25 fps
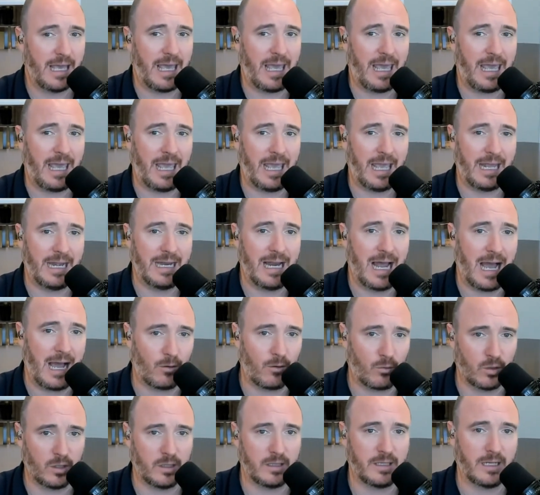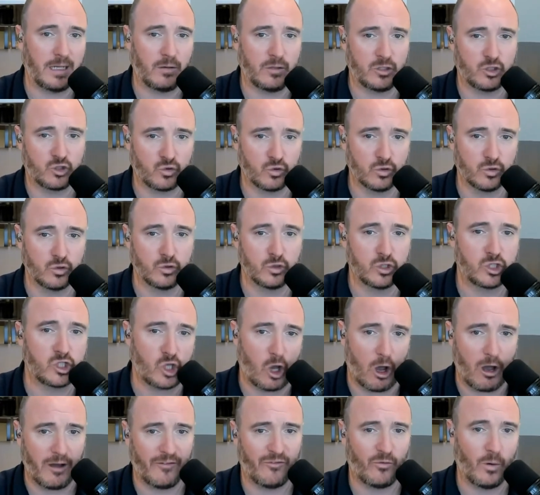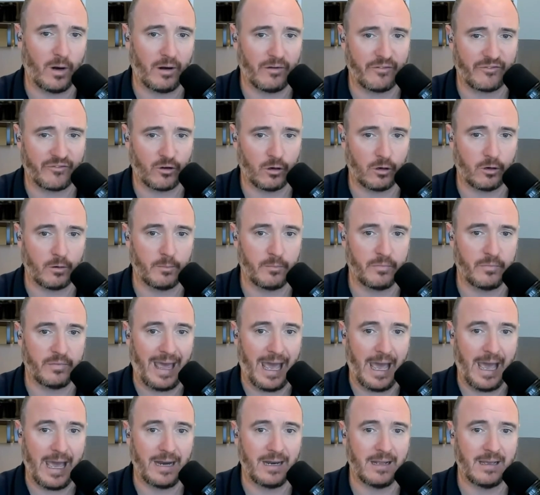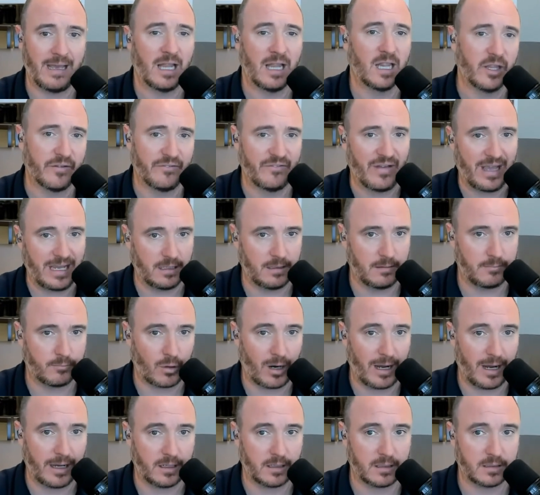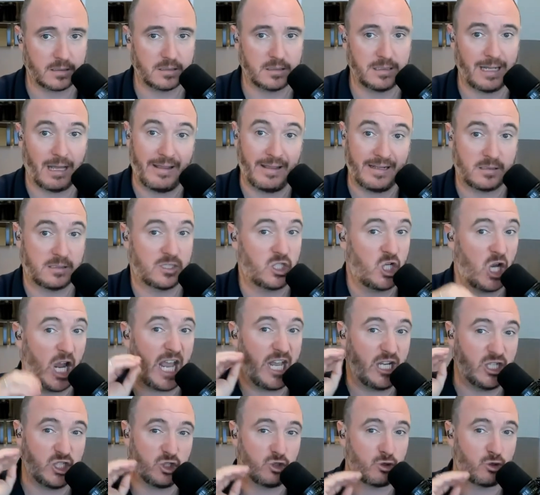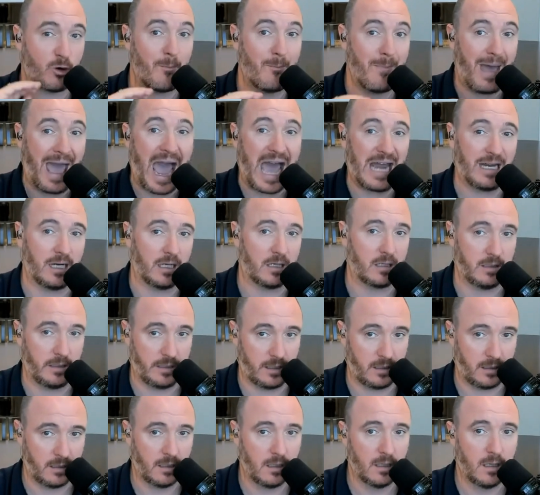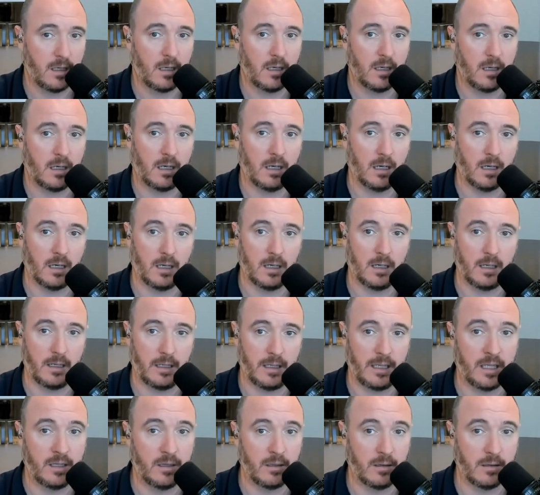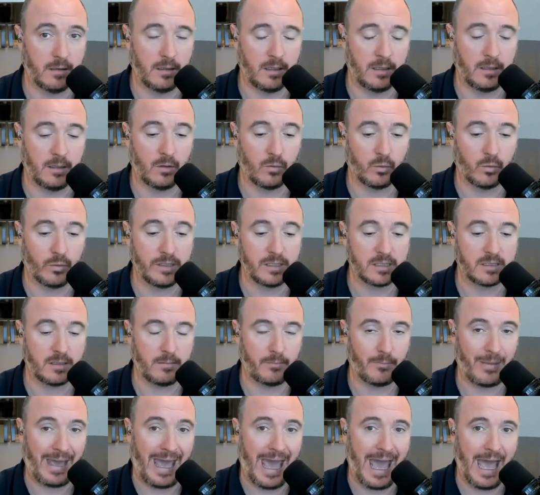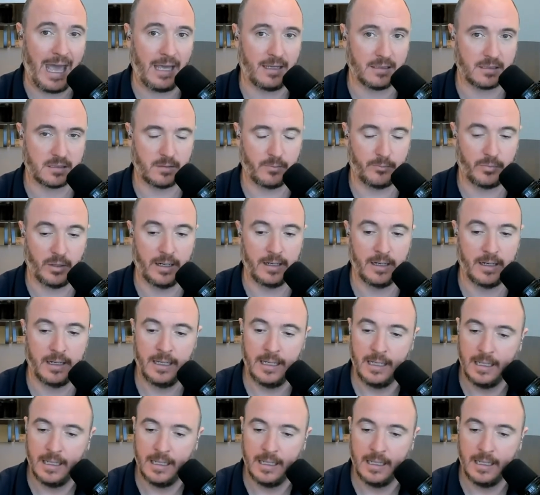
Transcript: and not really a true software firm that elevated products. Now that's changed dramatically in the recent past, but